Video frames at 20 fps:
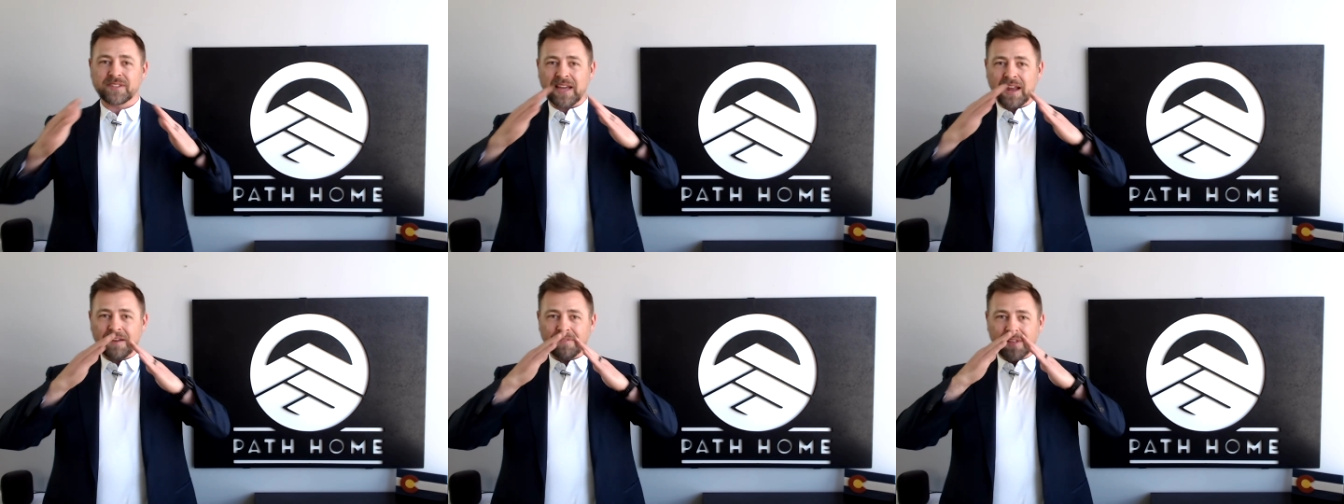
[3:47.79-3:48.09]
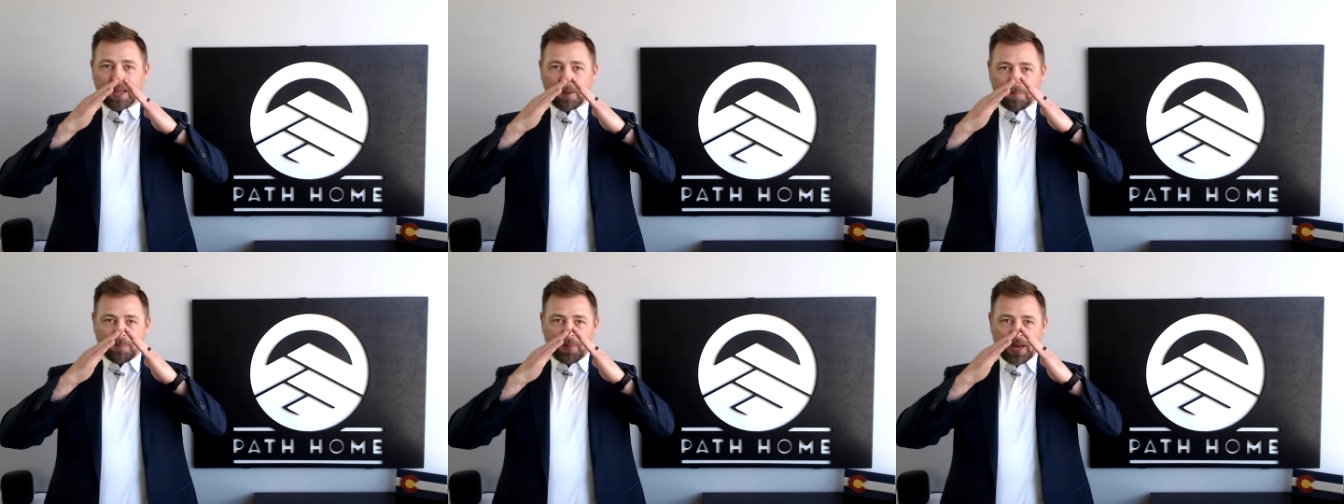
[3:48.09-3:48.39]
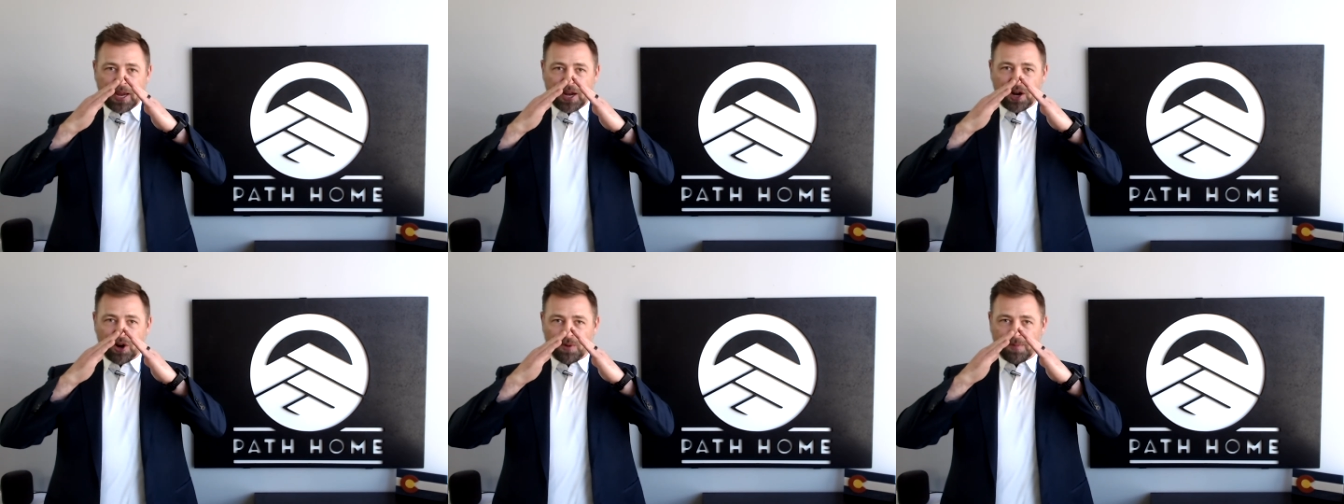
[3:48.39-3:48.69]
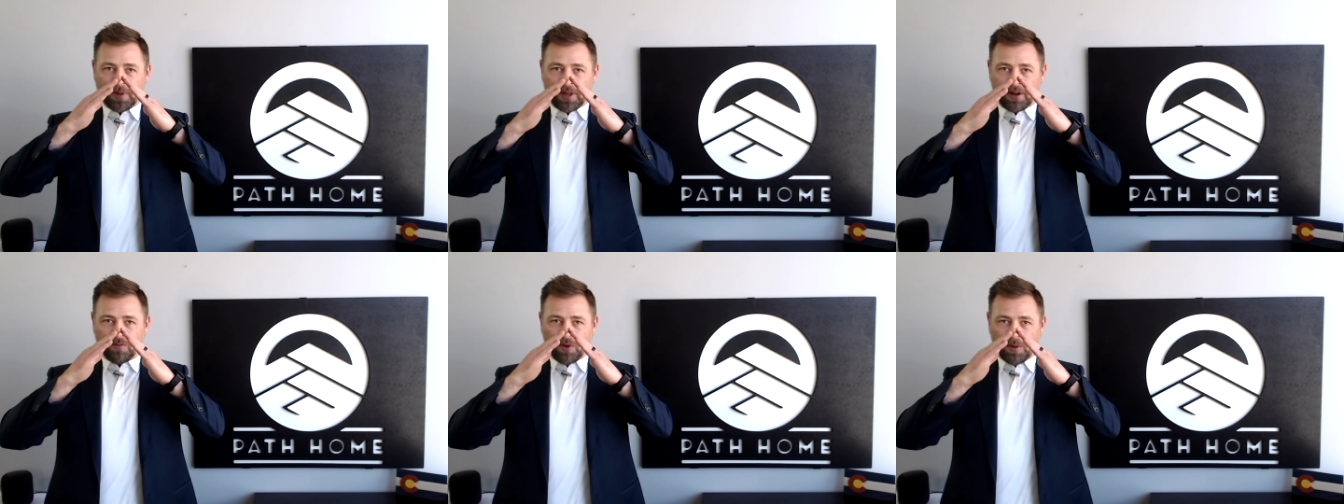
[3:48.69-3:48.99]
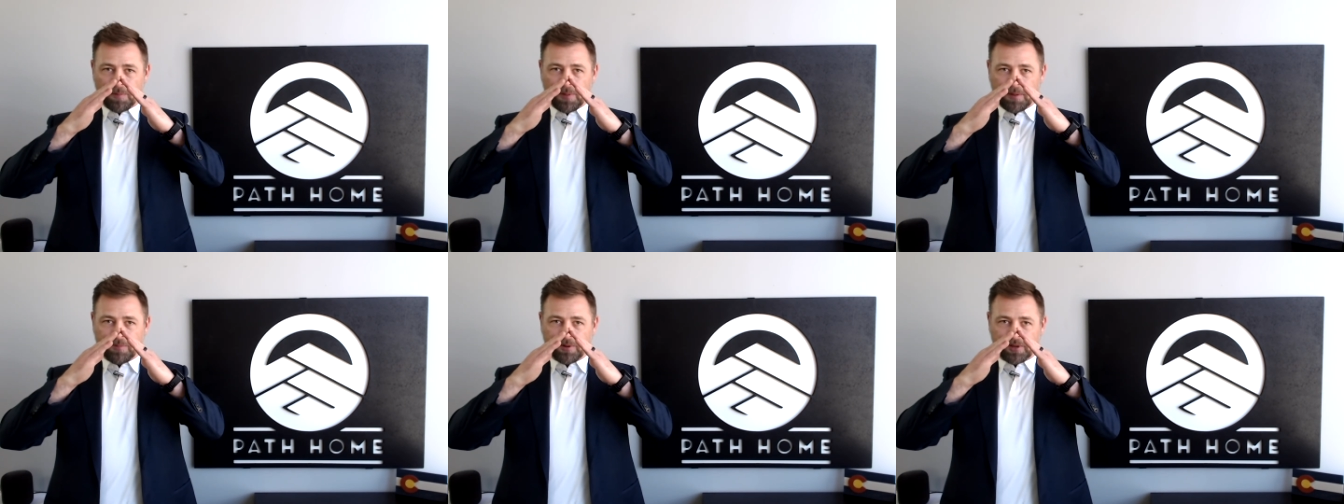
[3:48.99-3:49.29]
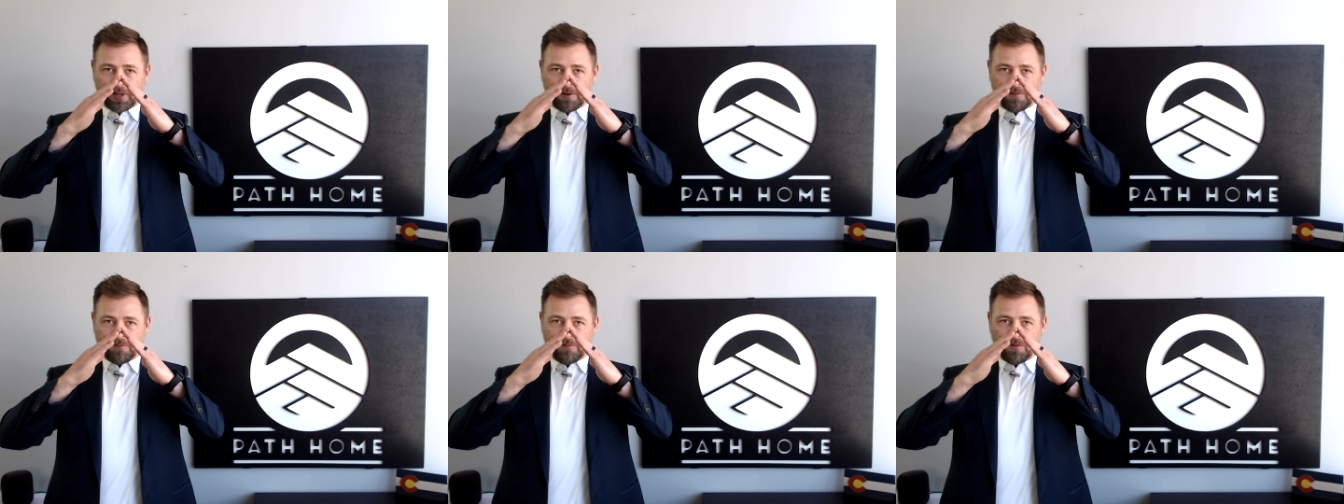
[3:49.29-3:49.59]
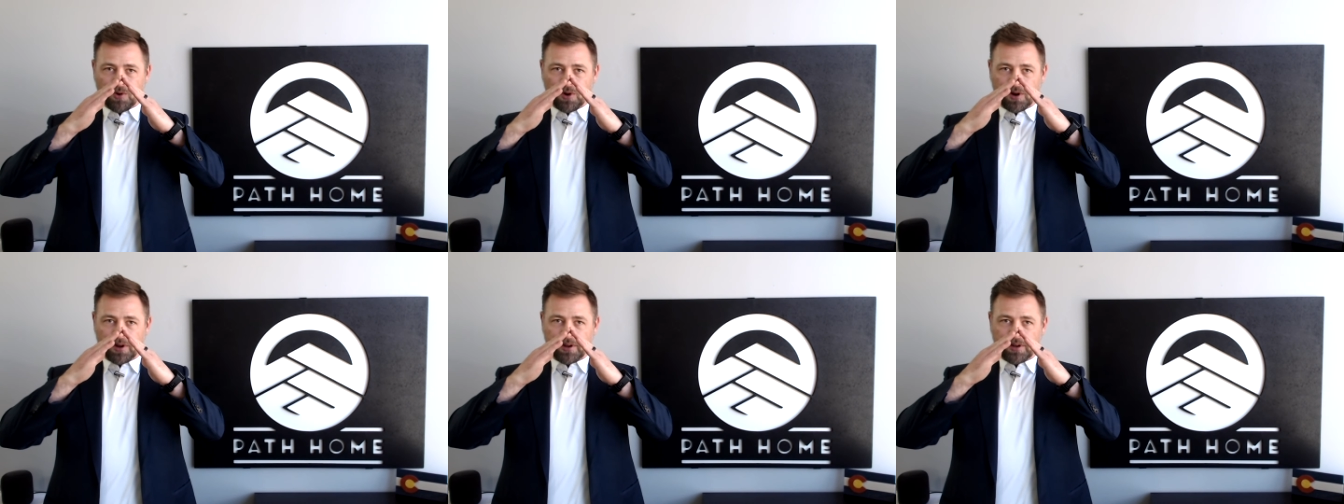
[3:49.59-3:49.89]
kind of like a pyramid of what people can
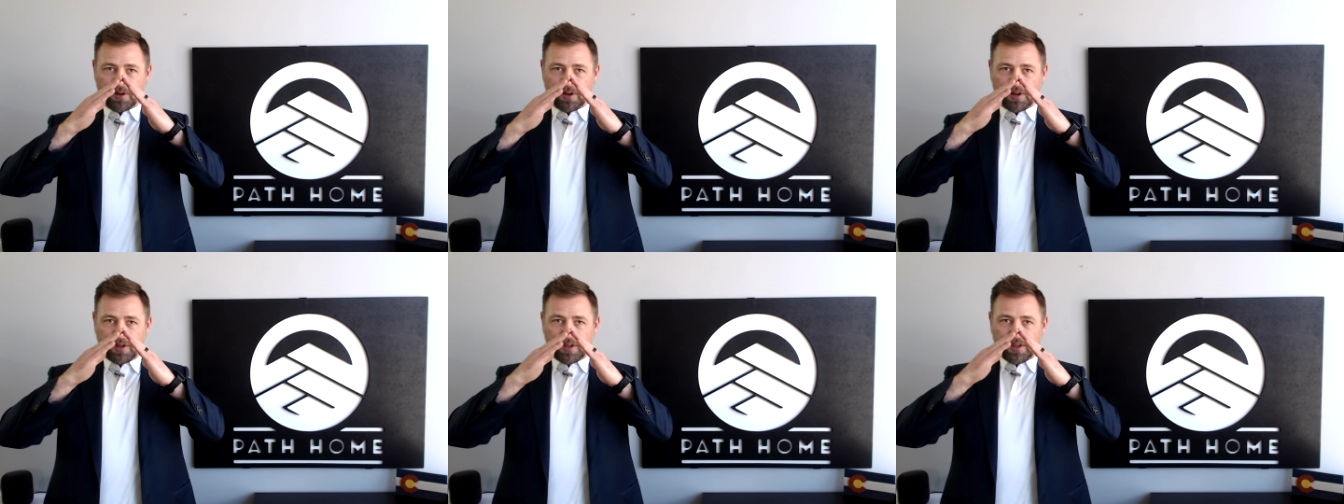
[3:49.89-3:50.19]
afford.